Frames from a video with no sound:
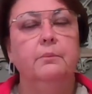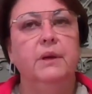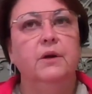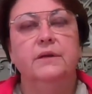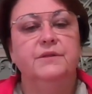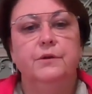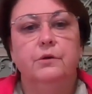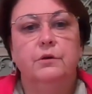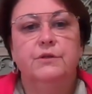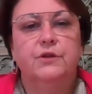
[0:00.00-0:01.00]
because
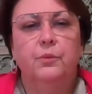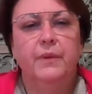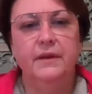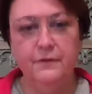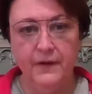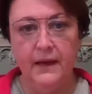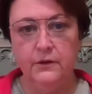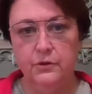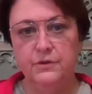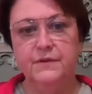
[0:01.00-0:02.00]
there are so many
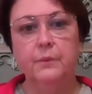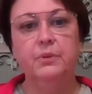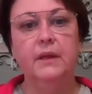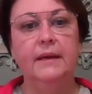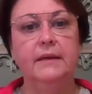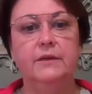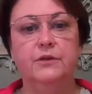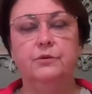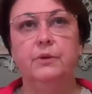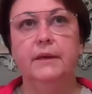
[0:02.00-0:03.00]
factors that play
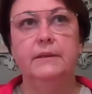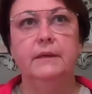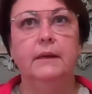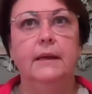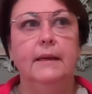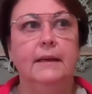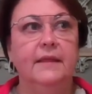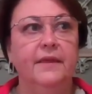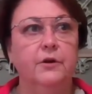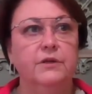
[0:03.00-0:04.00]
into it.
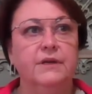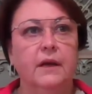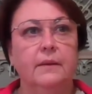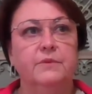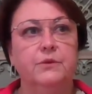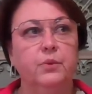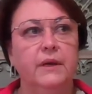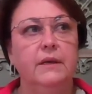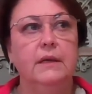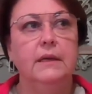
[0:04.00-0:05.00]
There are times
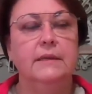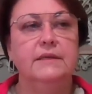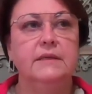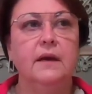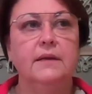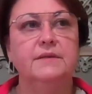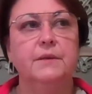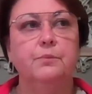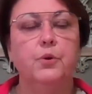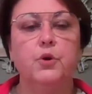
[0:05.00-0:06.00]
when it's not as
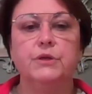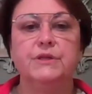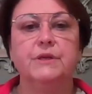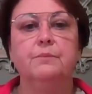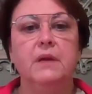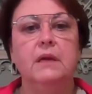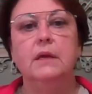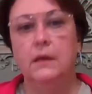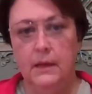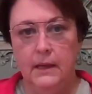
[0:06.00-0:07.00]
important to
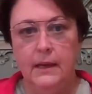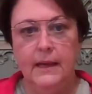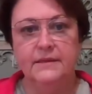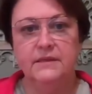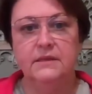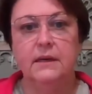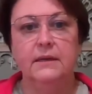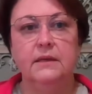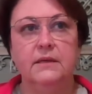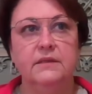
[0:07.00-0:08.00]
me as a
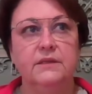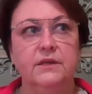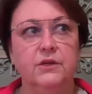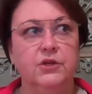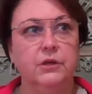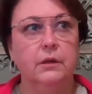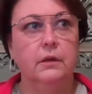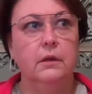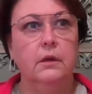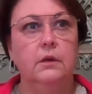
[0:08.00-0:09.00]

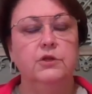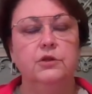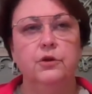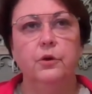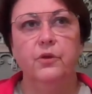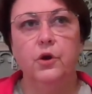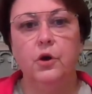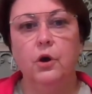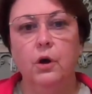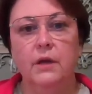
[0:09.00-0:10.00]
diagnostician to know the
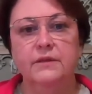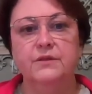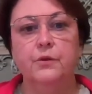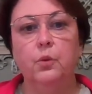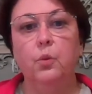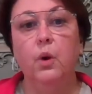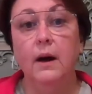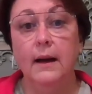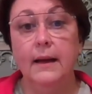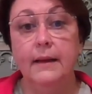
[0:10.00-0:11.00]
cause, the
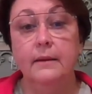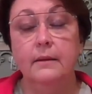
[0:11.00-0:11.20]
why,